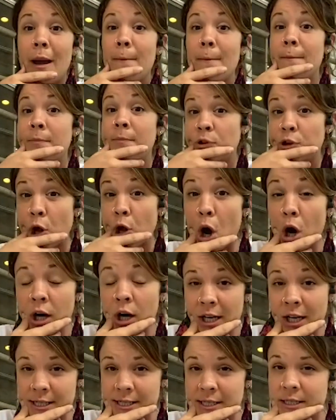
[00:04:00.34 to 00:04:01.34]
my
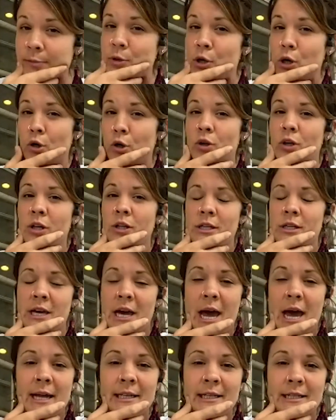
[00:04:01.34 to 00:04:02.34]
longest mural
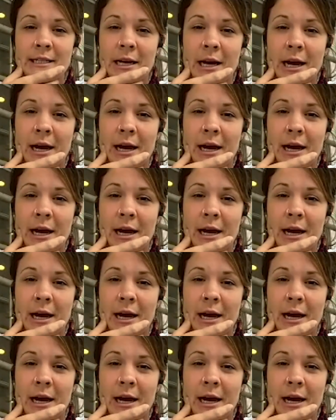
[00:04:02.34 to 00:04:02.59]
yet,